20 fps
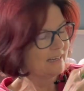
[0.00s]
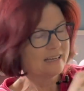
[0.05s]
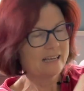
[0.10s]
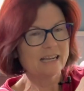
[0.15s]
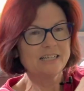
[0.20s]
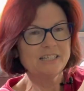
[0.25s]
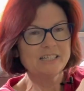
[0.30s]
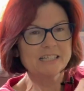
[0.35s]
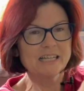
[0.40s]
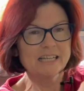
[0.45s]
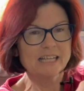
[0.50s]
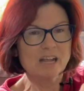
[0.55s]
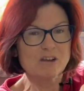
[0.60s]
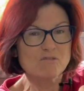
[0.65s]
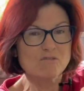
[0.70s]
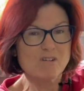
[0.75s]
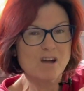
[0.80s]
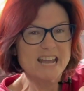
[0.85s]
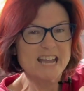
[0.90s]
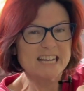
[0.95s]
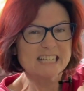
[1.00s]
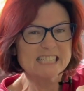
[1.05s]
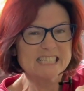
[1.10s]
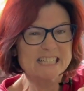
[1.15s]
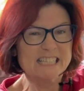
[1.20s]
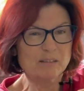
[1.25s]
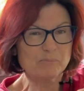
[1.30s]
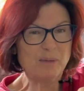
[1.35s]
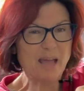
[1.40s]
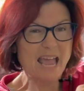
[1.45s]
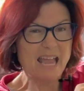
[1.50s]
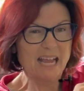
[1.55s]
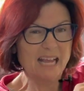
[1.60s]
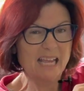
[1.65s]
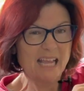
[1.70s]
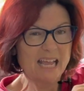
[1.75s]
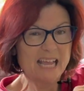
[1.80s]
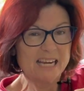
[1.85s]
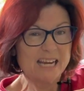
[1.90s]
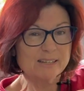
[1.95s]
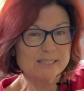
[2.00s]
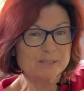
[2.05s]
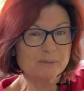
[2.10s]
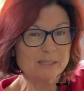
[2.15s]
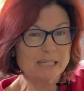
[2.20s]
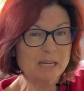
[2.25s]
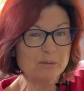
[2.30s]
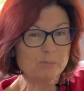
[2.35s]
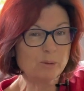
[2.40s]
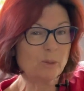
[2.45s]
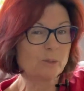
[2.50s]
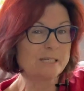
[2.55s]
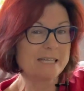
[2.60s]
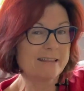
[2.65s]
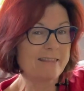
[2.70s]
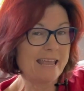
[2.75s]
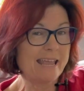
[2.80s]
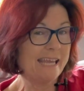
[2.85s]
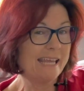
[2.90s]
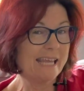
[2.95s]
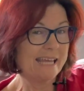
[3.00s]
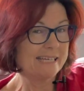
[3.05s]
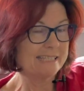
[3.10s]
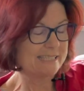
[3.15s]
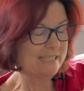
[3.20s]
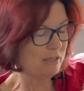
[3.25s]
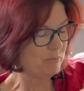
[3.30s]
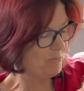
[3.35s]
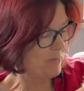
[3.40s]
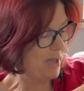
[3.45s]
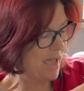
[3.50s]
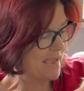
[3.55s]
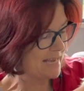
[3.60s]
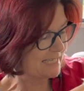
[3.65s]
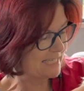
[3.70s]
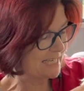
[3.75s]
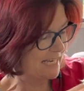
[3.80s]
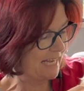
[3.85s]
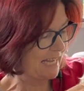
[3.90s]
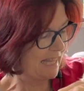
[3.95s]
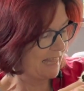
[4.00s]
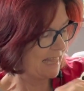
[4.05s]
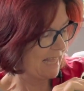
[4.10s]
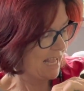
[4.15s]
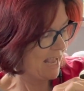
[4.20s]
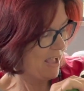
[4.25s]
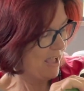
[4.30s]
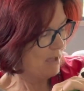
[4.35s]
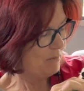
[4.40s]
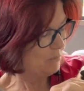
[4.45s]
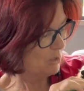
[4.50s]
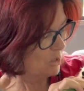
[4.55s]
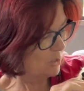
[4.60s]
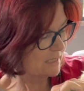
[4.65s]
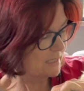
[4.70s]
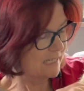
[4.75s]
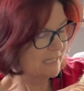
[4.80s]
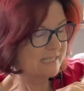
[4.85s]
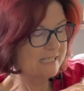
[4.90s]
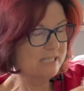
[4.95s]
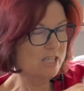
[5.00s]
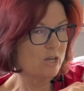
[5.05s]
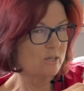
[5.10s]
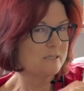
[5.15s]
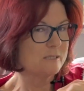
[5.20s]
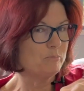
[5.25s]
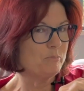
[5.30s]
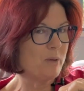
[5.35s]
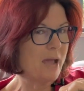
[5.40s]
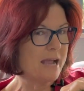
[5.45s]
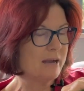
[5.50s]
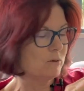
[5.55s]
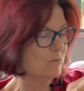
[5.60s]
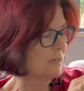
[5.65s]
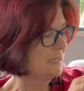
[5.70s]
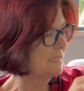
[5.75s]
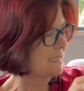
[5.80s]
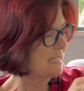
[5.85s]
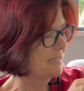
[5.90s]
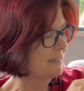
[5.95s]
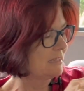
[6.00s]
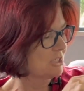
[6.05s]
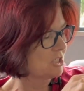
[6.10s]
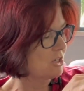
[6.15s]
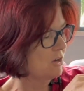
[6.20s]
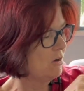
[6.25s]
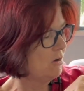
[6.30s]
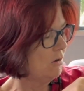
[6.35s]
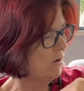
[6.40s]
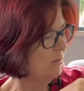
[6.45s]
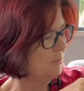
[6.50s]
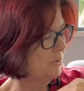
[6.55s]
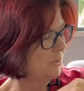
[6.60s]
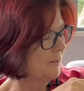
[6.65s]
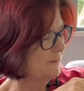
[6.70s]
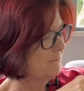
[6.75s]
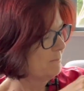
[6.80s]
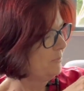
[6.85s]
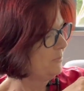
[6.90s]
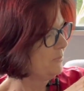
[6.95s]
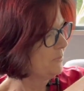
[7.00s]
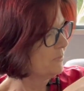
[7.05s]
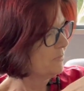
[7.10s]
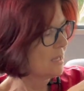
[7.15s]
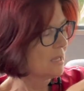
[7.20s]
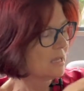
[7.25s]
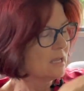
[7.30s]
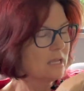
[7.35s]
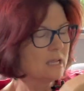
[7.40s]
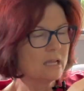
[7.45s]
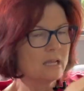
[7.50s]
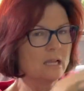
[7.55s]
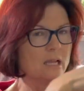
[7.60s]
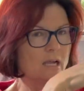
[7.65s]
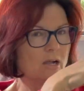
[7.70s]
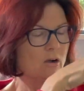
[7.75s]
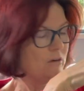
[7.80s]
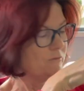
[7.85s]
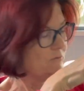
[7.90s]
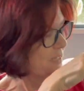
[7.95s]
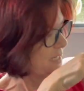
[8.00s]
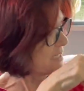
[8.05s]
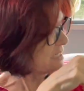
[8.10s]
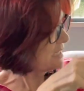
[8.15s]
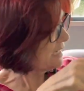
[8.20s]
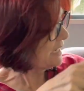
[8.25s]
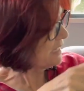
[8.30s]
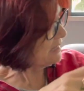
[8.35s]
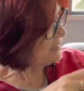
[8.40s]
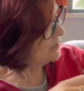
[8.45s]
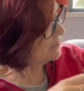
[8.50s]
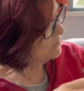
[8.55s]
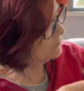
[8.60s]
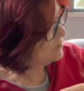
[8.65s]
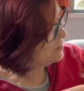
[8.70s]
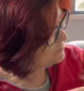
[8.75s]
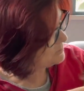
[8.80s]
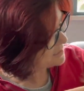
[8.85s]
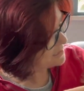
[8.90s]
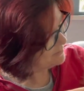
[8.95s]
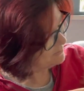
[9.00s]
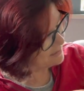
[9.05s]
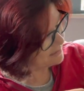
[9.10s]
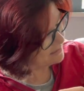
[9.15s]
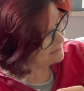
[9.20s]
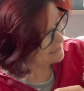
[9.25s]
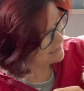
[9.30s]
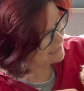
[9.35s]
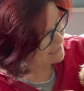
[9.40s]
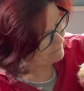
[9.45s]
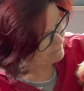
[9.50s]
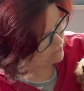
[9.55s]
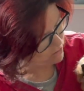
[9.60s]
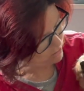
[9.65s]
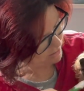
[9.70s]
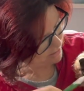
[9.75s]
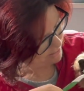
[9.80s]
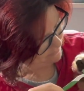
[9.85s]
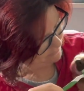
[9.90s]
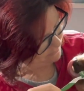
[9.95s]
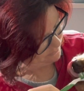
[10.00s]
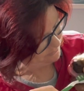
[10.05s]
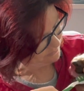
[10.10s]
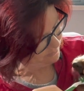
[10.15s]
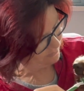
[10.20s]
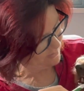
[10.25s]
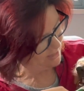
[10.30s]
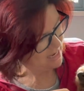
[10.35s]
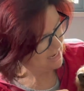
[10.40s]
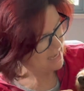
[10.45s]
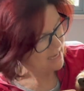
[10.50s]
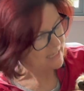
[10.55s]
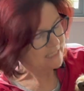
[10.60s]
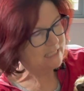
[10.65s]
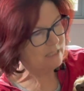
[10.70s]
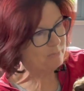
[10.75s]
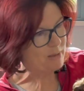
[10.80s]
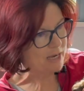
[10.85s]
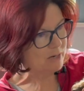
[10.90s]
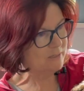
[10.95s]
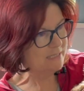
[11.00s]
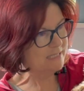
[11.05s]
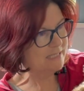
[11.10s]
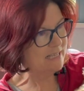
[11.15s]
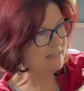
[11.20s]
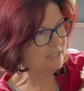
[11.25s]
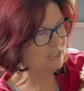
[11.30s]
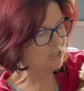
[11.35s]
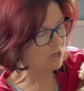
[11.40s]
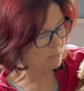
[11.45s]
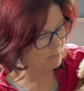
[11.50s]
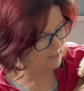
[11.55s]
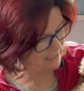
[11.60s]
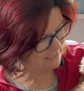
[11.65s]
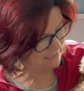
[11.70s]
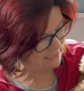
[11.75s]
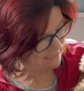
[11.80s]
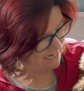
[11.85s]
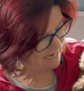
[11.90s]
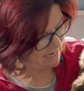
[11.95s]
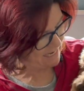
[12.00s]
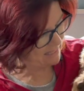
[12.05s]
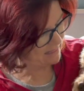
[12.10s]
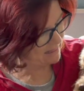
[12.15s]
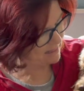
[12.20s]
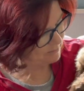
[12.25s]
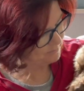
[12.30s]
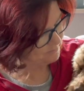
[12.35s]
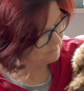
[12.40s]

and you can get right into the back. Now it's really important that you get into the back teeth, because it's those back ones at the top of their teeth. Whoops, let's have a look. It's the back ones at the top of their teeth